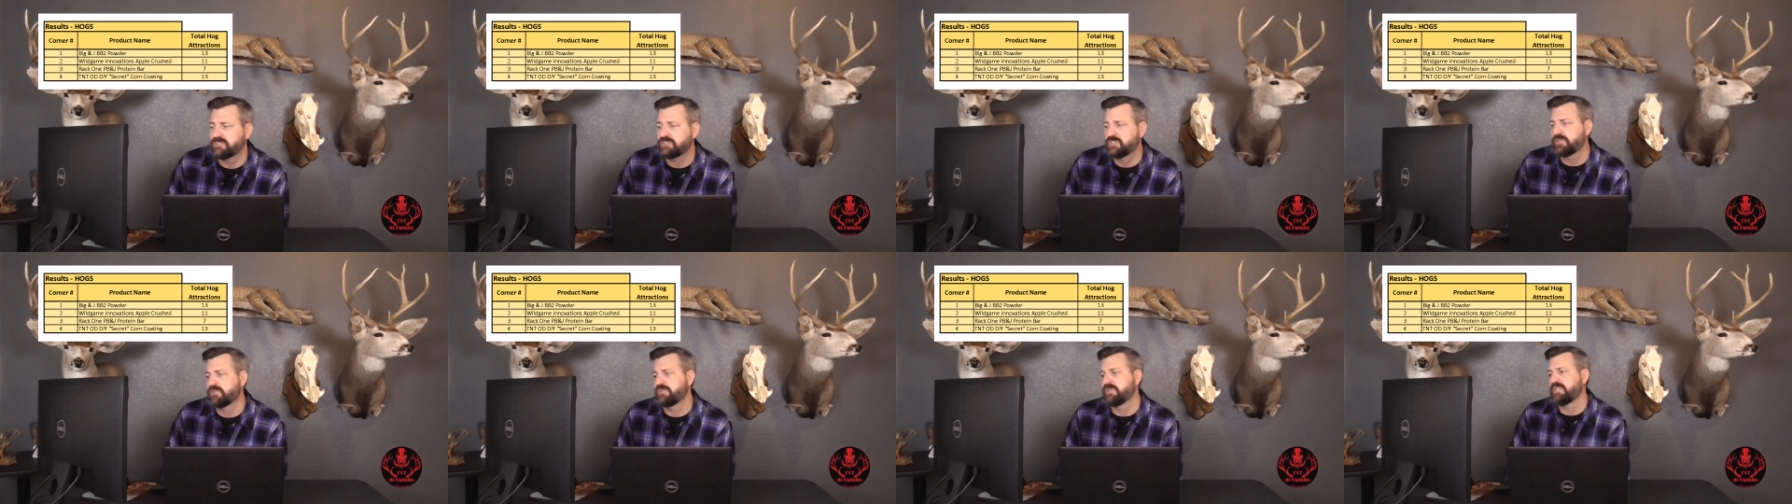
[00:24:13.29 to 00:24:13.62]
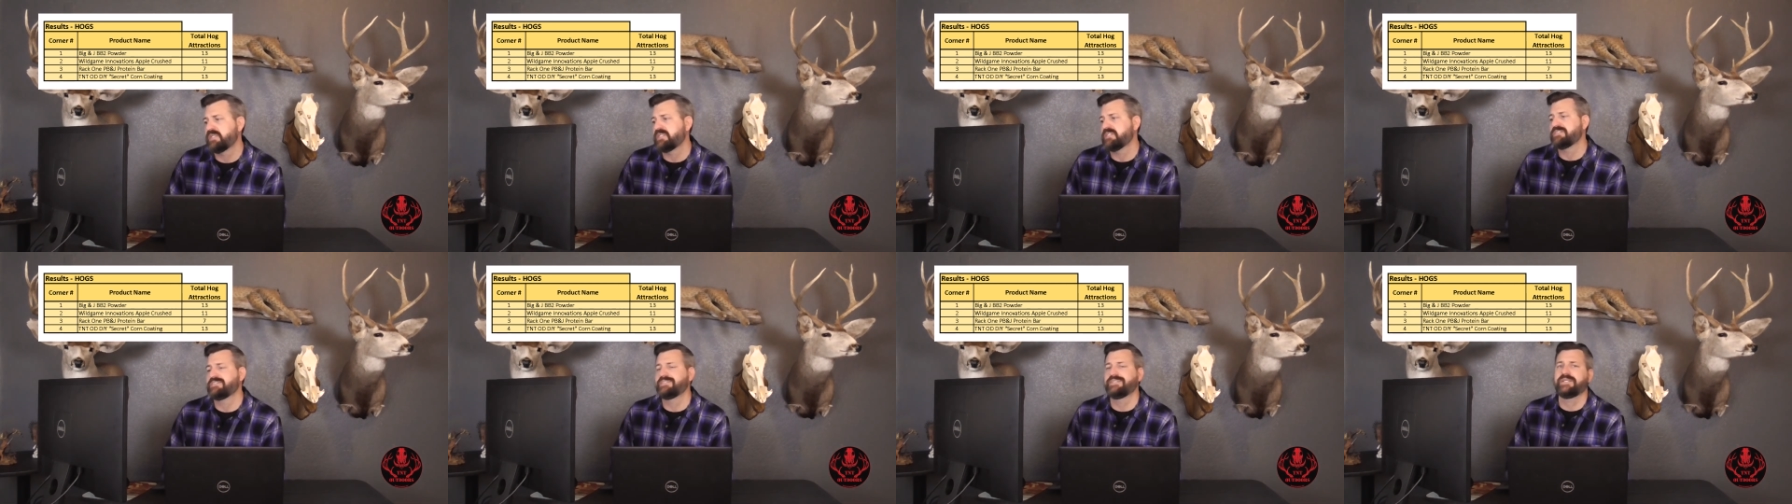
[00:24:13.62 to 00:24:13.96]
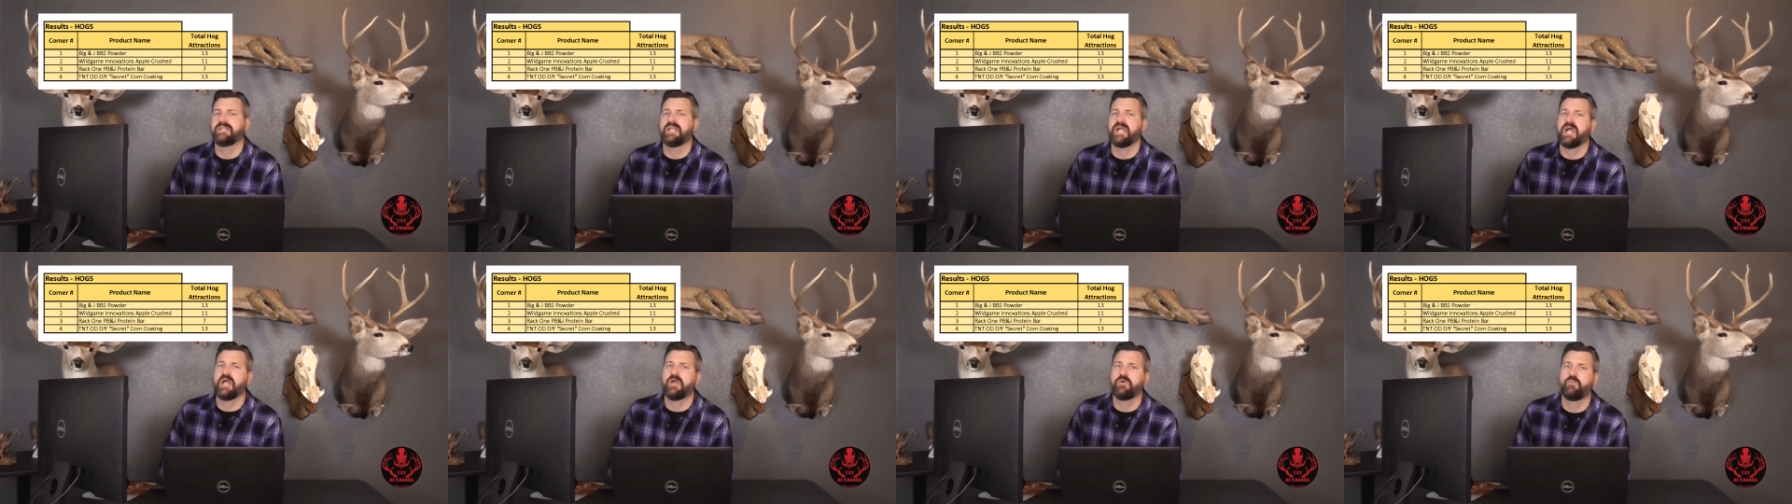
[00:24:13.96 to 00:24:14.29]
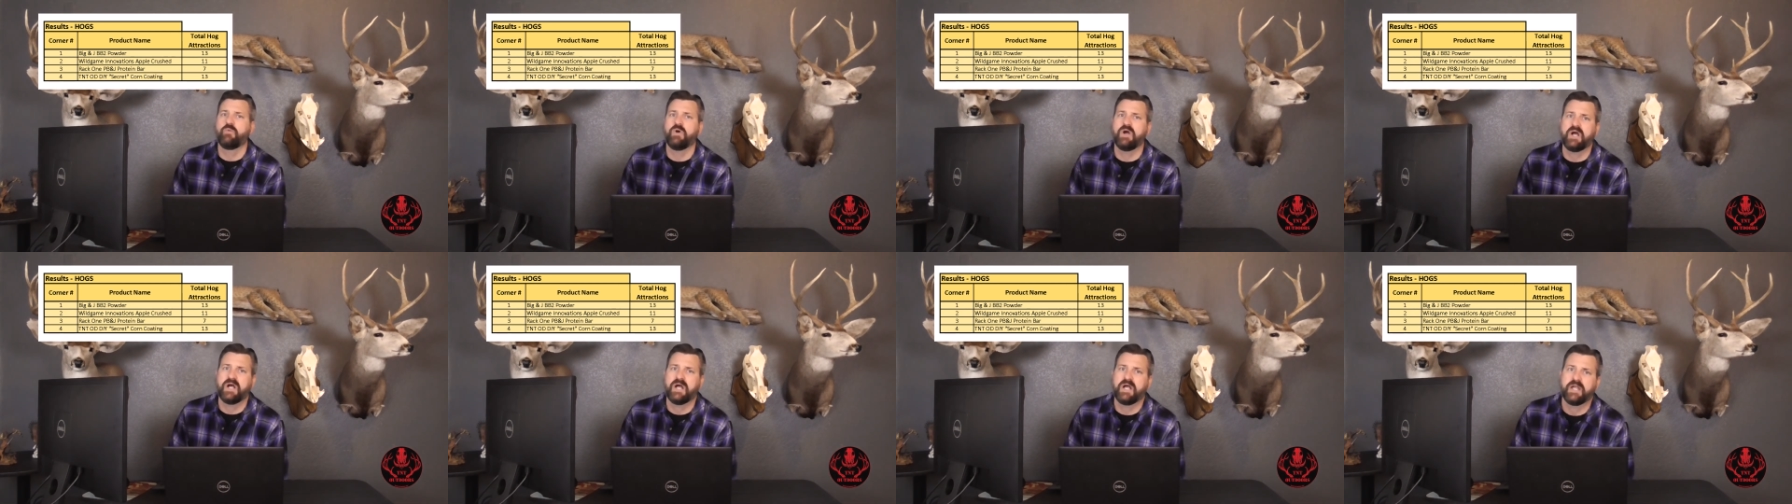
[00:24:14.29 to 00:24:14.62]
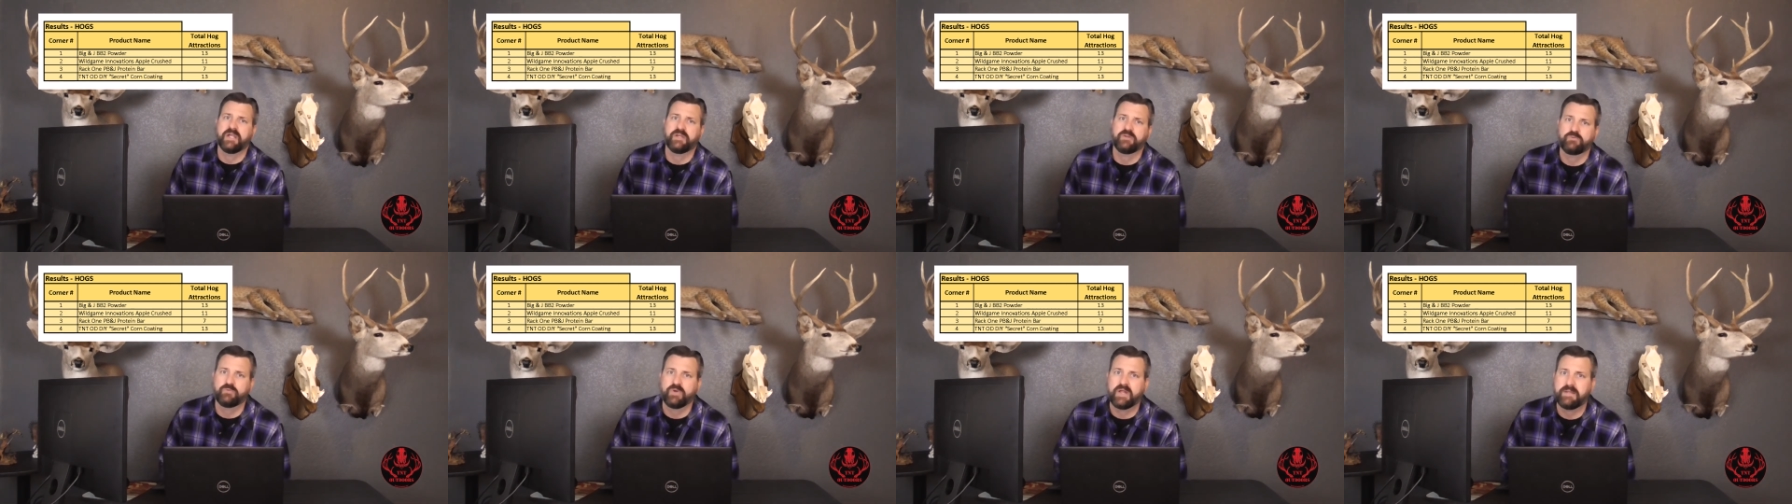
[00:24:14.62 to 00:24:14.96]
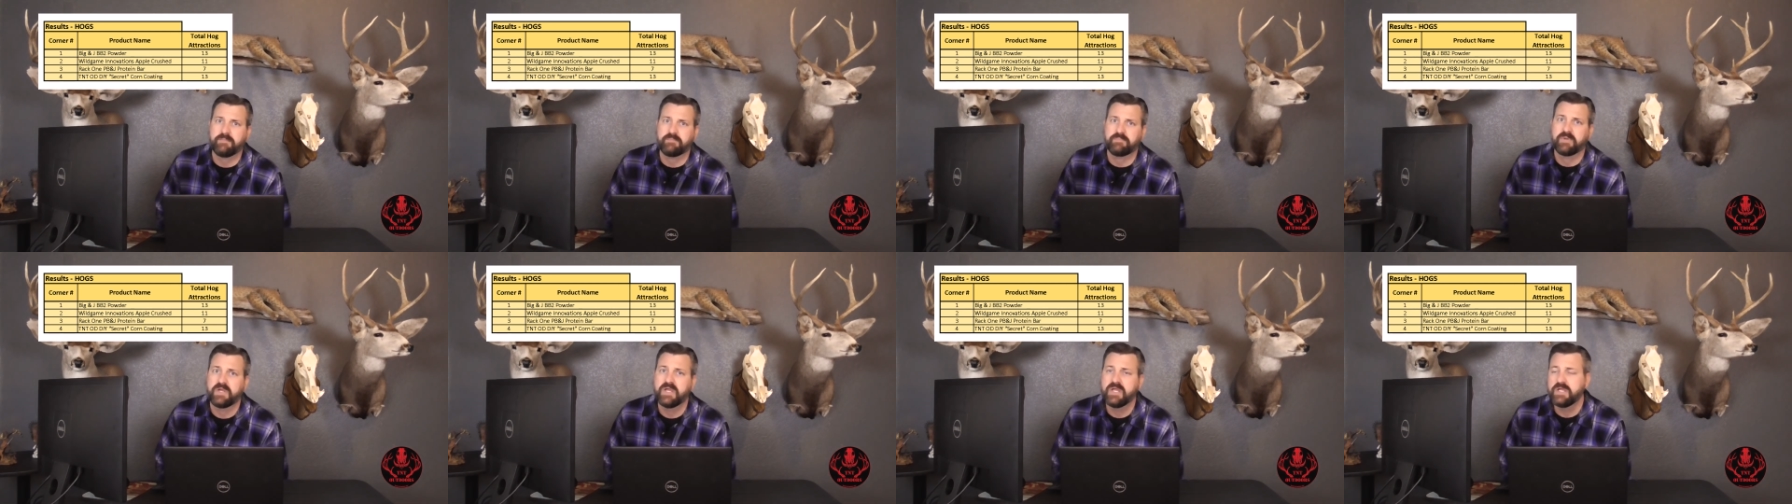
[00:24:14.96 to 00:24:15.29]
Dirty DIY
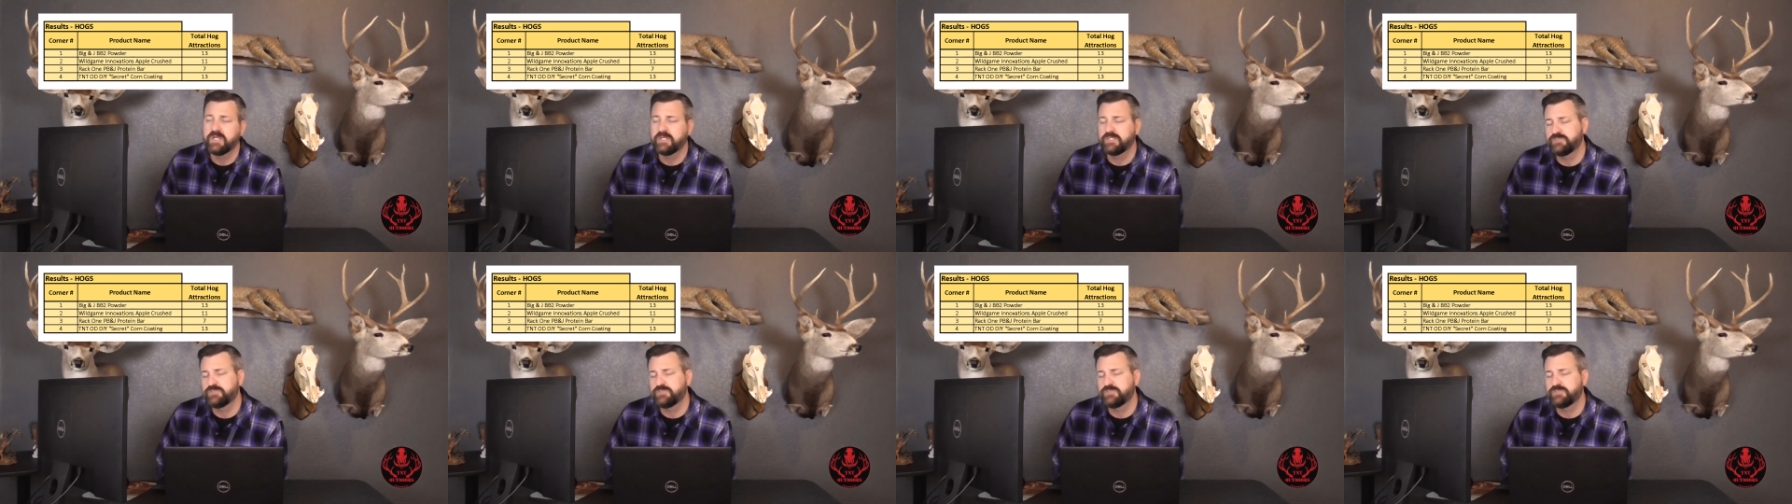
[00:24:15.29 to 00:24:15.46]
Grape